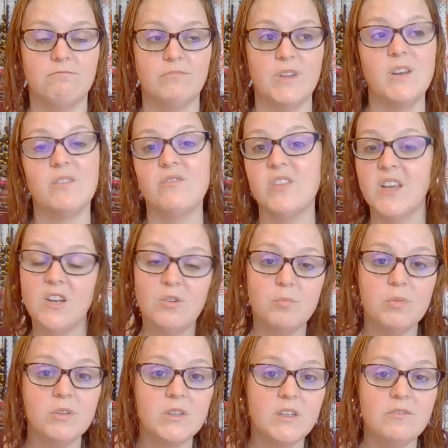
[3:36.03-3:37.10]
And if they don't
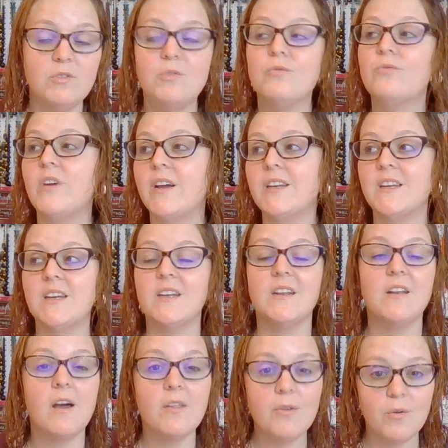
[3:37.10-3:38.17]
believe you, find
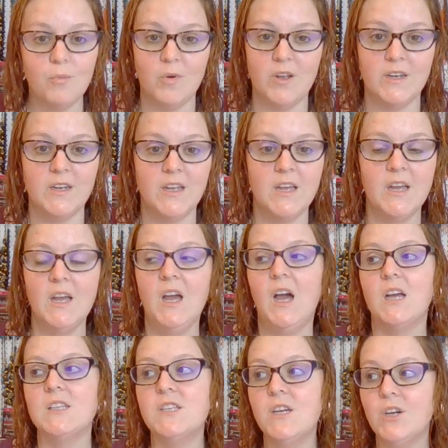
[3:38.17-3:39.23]
another one.
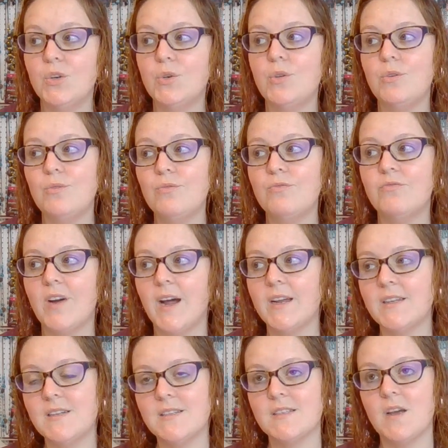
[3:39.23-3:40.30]
Until you
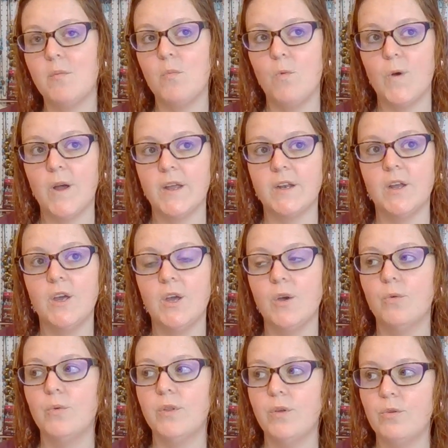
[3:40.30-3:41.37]
find someone
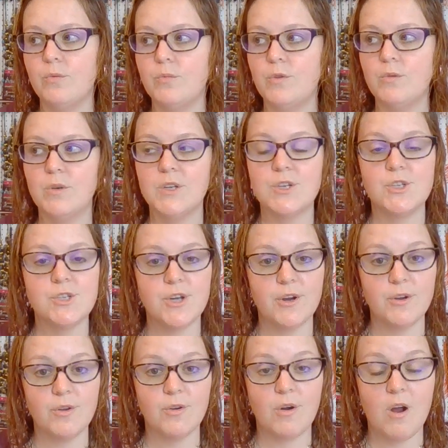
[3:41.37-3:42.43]
with whom you can share
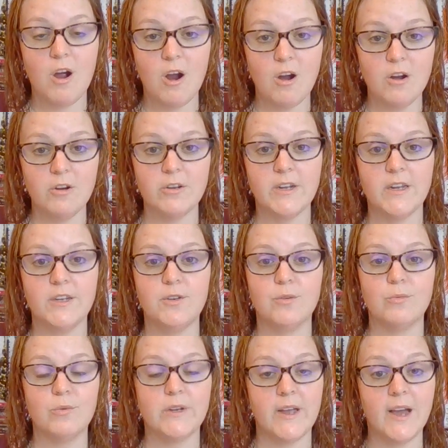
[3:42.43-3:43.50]
your heart and
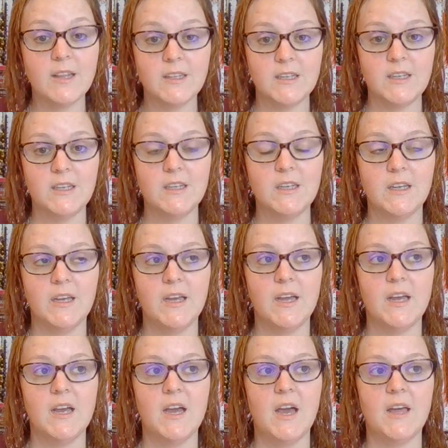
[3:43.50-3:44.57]
your reality,
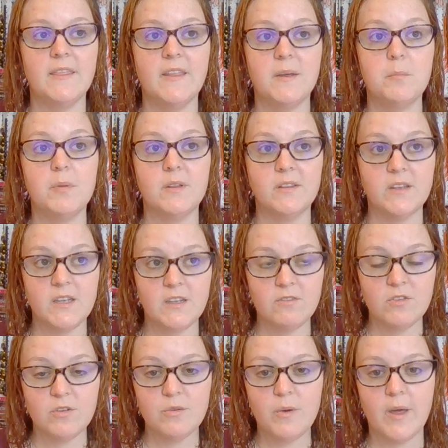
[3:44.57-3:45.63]
and they
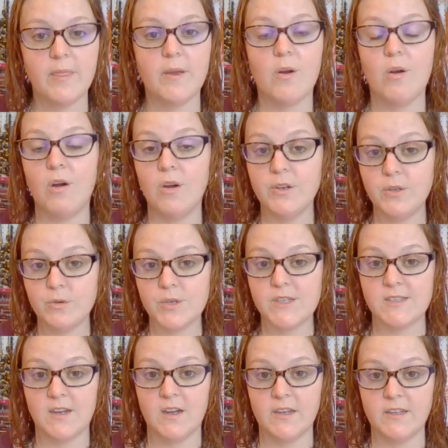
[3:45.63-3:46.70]
believe you and they're on your
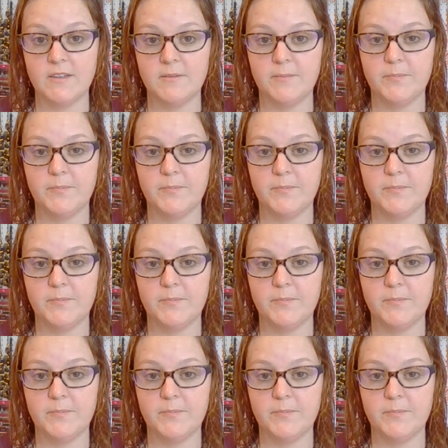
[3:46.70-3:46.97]
side.